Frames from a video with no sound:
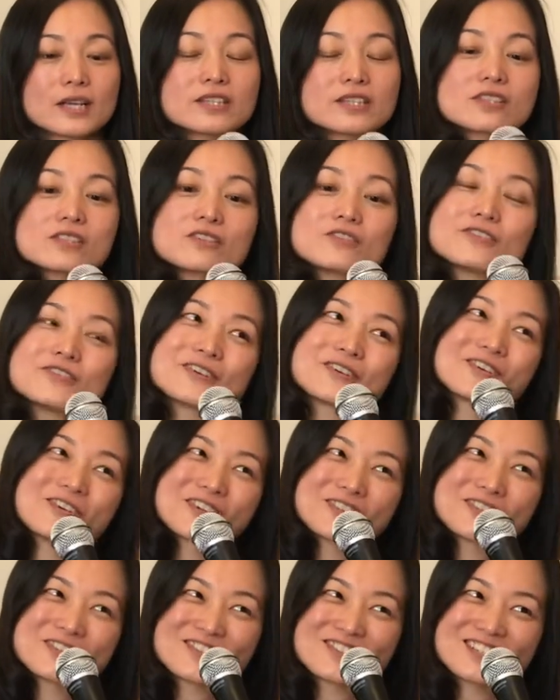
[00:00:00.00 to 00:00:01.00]
That's a good
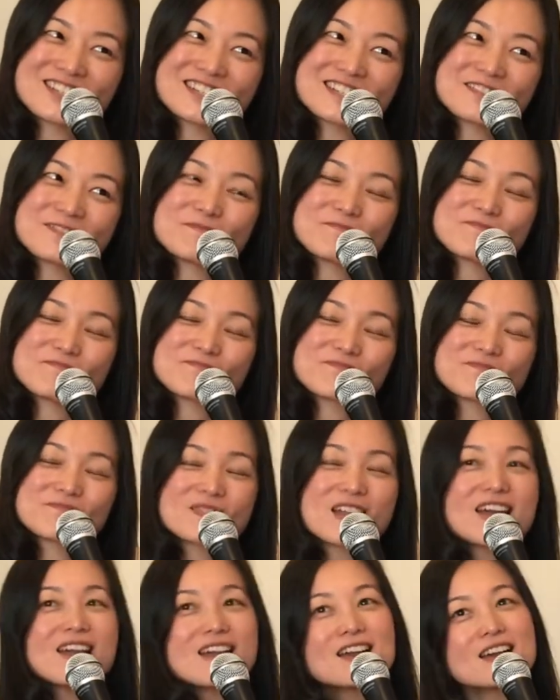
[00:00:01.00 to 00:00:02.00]
question.
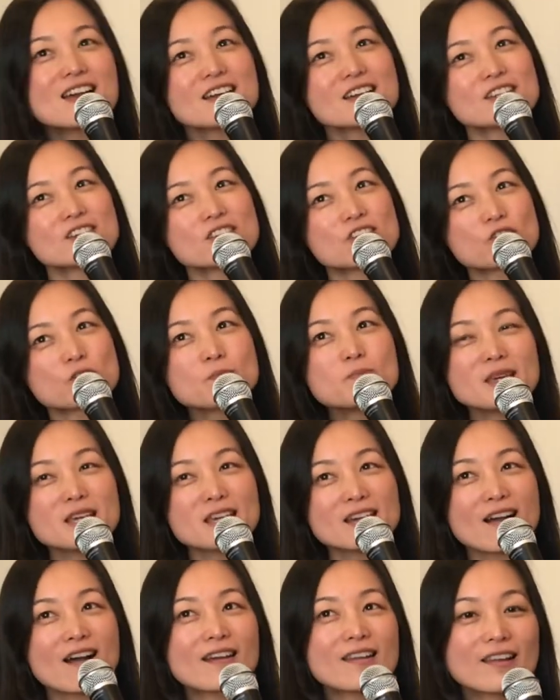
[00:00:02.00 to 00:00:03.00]
To
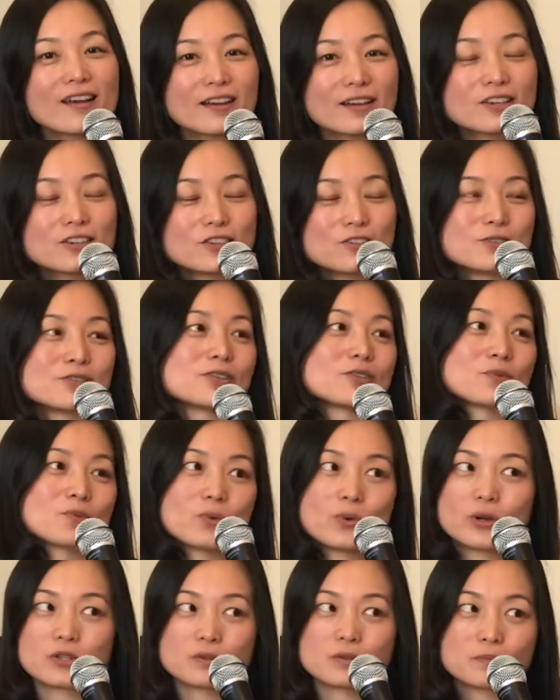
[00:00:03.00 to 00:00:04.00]
me, I like using the
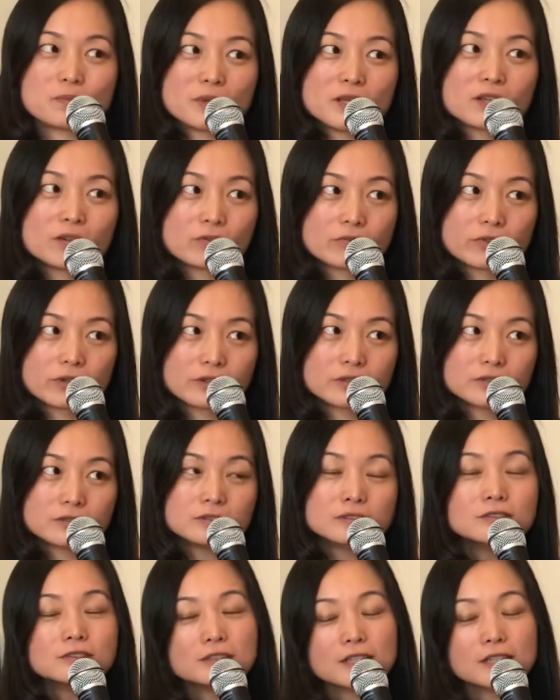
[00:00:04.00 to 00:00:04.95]
word being real.